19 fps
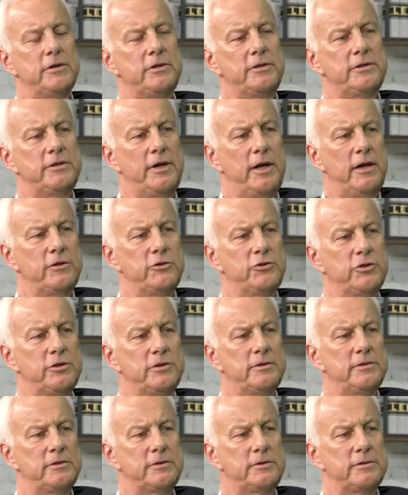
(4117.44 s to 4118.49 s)

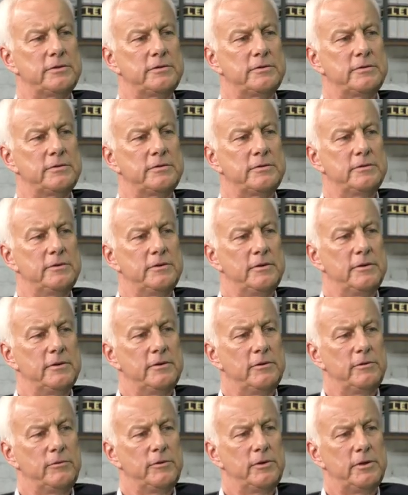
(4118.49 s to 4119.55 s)
intelligence
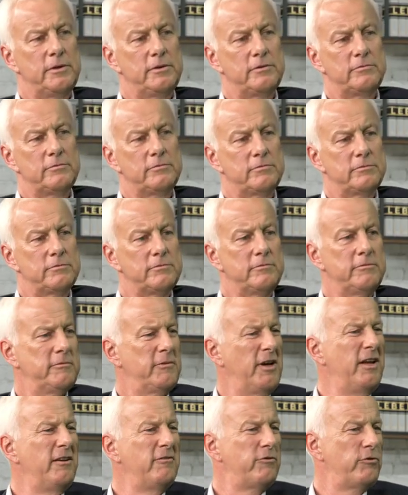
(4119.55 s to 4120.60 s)
will
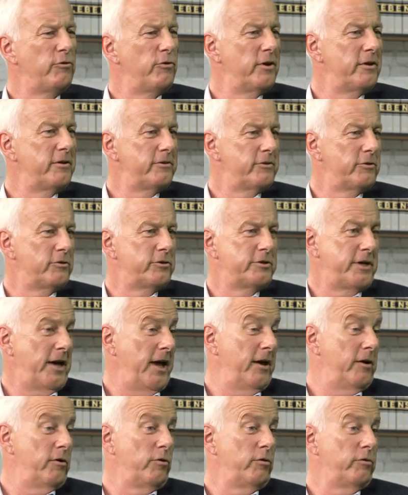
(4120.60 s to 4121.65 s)
influence or
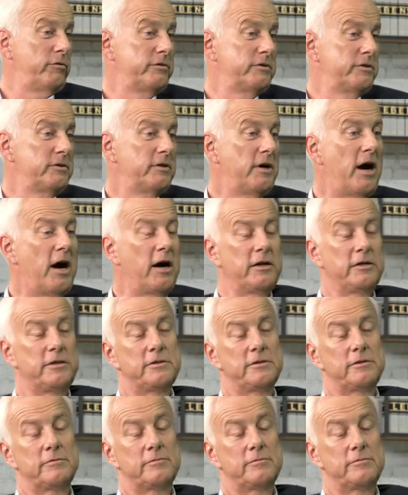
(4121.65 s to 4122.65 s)
take over art?